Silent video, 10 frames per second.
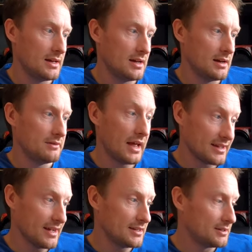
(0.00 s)

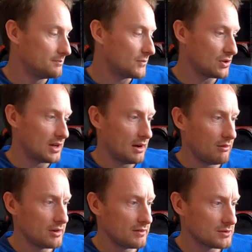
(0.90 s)
NiCad. Okay, I
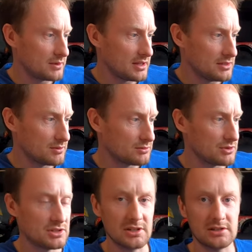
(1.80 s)
wonder if it's one of these ones
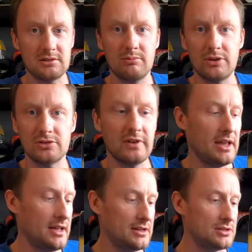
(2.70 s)
which is just a bunch of
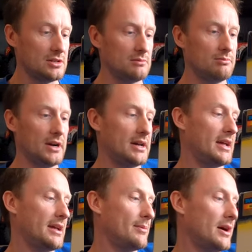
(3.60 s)
AAs.
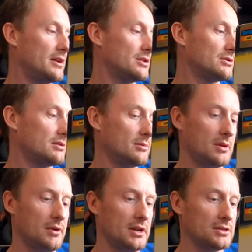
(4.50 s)
AA batteries,
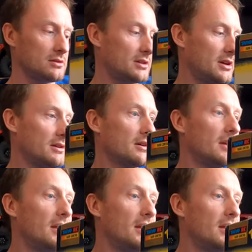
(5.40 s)
AA batteries stuck together.